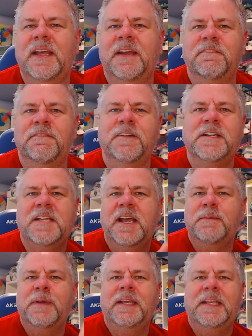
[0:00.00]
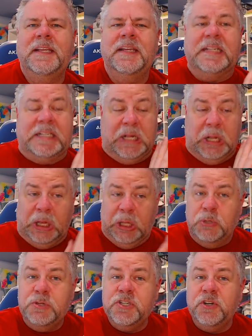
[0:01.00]
every time i get
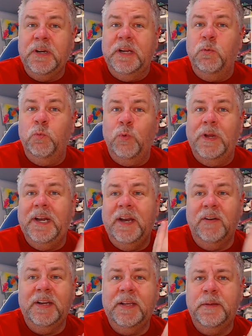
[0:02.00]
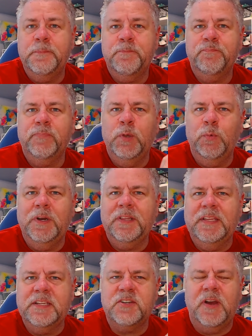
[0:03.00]
closer in one area where
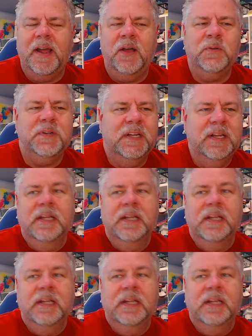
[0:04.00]
things are out